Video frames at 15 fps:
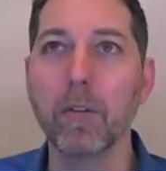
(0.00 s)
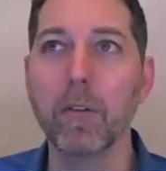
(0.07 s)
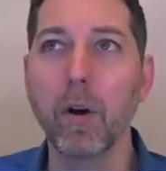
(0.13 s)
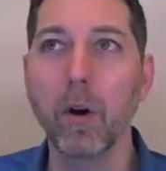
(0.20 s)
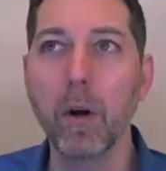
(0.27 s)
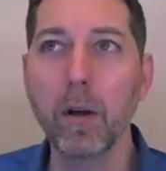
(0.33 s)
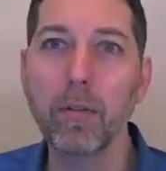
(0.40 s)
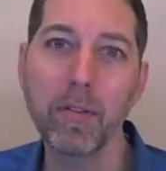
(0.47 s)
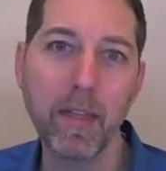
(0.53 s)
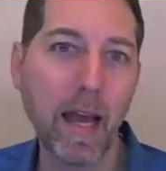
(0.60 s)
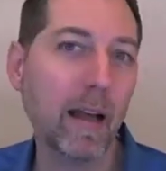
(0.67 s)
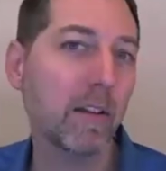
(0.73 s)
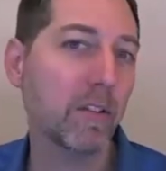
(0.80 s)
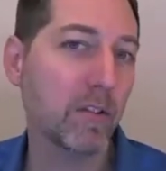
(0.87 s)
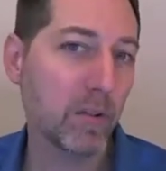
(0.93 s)
So if
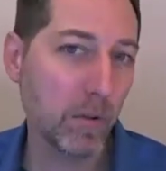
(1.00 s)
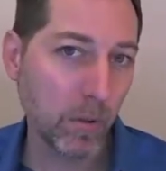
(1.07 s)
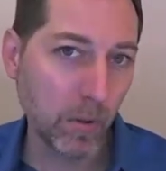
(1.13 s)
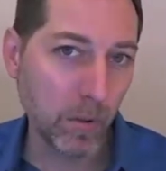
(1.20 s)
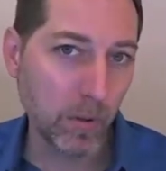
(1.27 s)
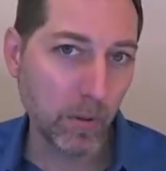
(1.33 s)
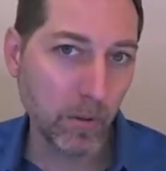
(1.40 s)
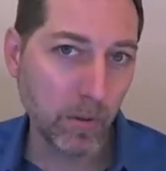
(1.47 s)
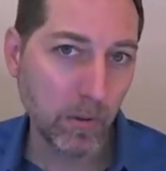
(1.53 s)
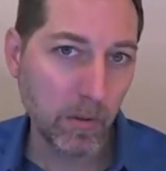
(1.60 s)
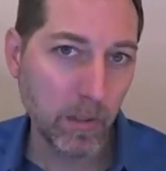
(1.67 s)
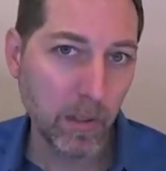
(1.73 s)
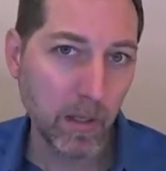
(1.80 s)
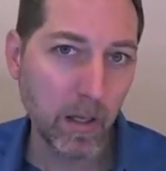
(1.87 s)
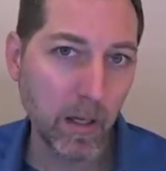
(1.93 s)
that's
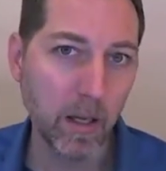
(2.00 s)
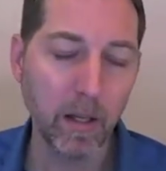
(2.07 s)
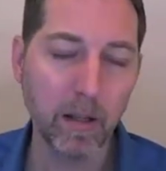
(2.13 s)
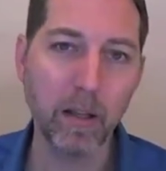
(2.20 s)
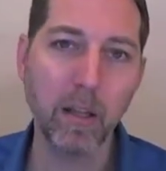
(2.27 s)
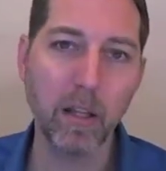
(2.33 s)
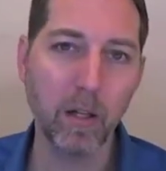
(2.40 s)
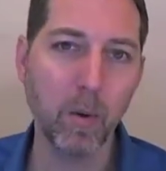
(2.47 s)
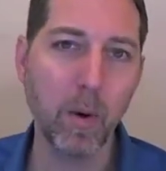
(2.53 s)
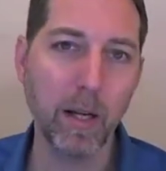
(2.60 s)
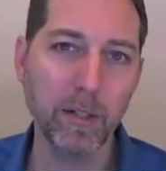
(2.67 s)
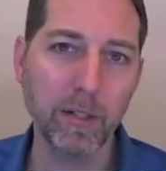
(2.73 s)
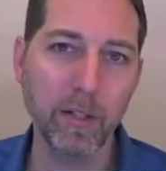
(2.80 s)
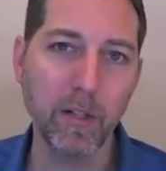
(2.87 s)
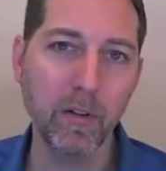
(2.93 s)
true, then the
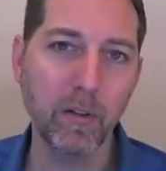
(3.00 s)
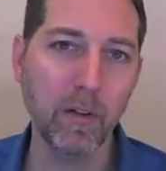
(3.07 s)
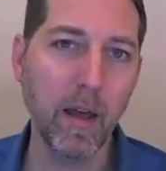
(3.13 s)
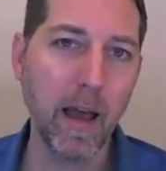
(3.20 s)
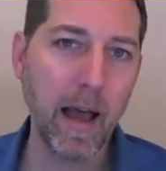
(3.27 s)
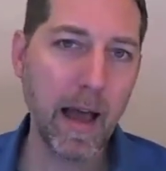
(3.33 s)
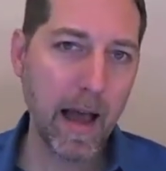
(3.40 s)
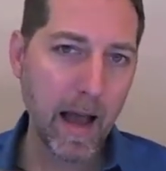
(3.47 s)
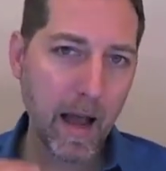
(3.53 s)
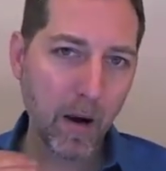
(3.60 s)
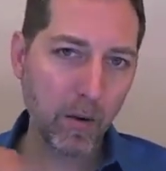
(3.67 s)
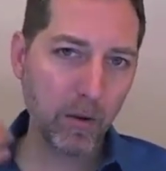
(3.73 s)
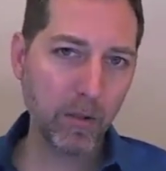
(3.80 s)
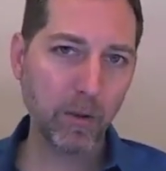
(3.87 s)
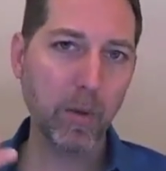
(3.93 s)
question is,
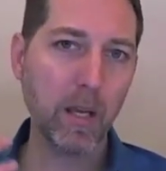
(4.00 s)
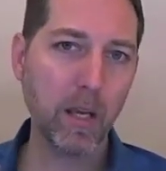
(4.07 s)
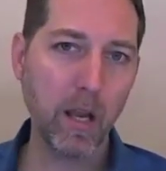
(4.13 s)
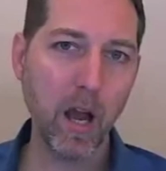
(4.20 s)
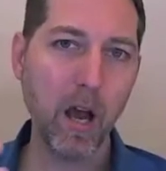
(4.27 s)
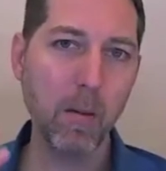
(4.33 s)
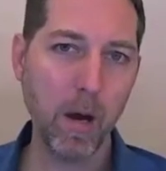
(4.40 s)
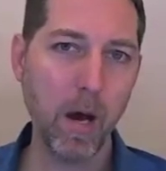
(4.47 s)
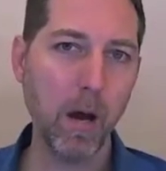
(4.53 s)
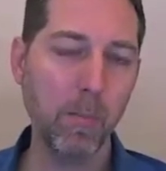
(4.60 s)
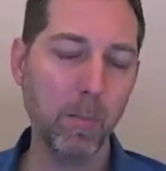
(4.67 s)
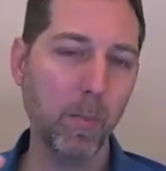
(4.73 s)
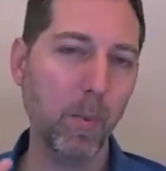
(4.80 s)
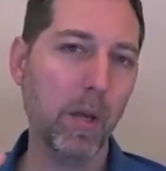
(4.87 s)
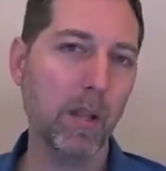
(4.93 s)
how do we come
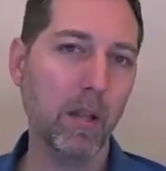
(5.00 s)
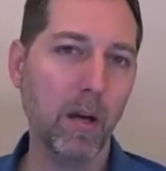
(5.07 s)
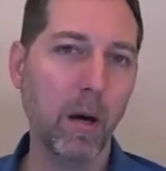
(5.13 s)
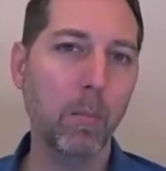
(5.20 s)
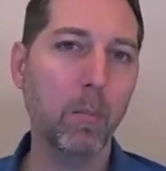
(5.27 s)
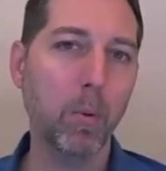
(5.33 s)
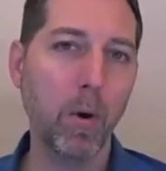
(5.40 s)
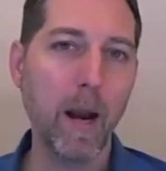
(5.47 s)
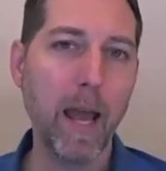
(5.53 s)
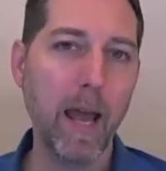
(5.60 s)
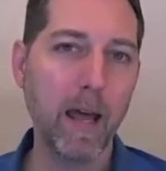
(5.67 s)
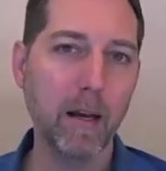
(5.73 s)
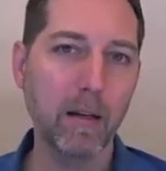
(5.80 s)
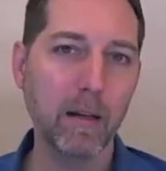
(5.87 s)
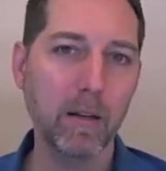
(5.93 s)
up with a
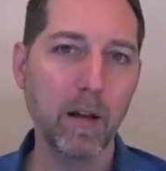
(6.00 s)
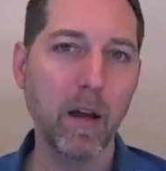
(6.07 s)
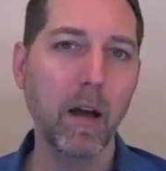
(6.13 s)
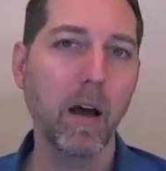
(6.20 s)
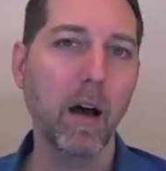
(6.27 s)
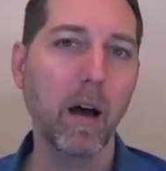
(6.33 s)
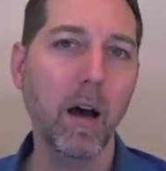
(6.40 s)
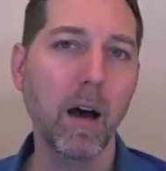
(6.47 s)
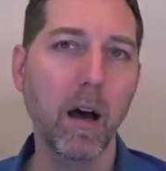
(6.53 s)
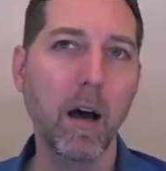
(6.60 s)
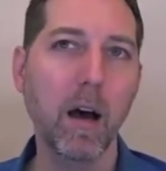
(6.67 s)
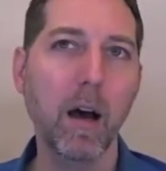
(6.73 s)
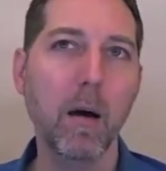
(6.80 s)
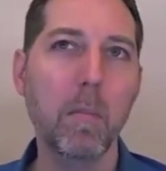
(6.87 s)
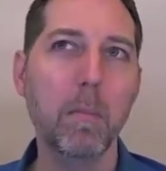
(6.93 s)
brand,
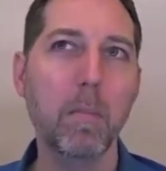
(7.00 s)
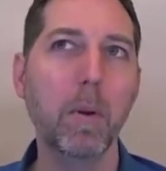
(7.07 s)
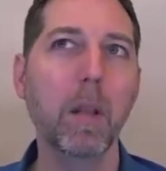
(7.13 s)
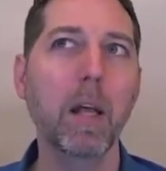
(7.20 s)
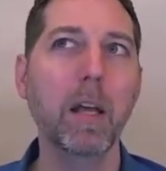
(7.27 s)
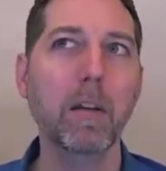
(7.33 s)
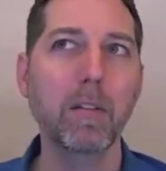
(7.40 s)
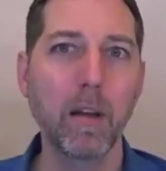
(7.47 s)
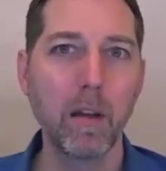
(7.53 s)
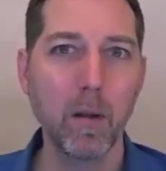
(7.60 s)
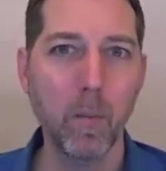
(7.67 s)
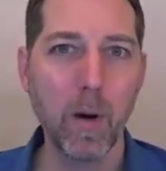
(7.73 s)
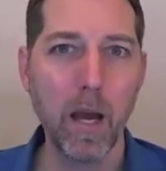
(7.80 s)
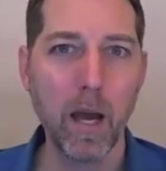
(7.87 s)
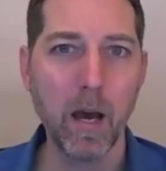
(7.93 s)
a place on
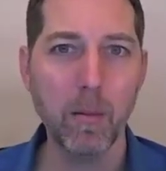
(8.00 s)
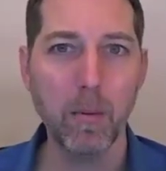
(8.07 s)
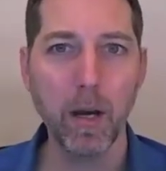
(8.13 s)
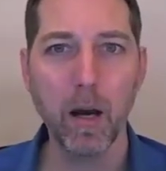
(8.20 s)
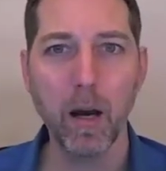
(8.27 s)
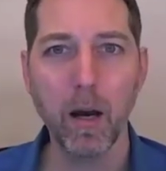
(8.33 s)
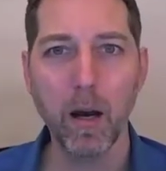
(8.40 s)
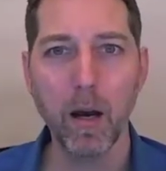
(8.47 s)
the web